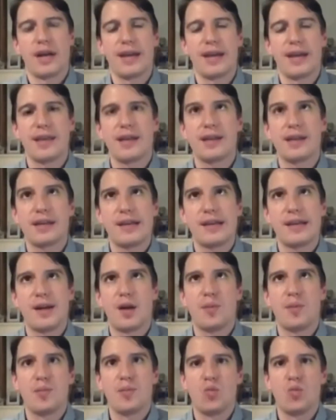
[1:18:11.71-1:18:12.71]
I think
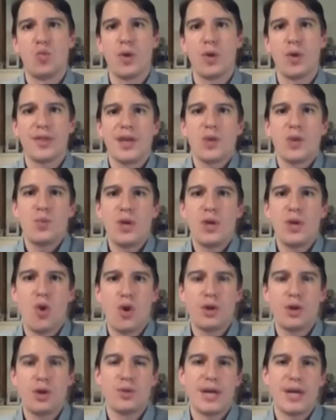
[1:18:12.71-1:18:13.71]
one thing we are
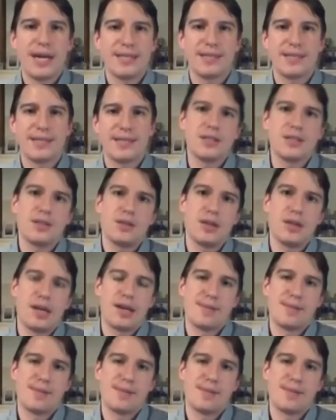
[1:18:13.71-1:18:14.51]
all united in,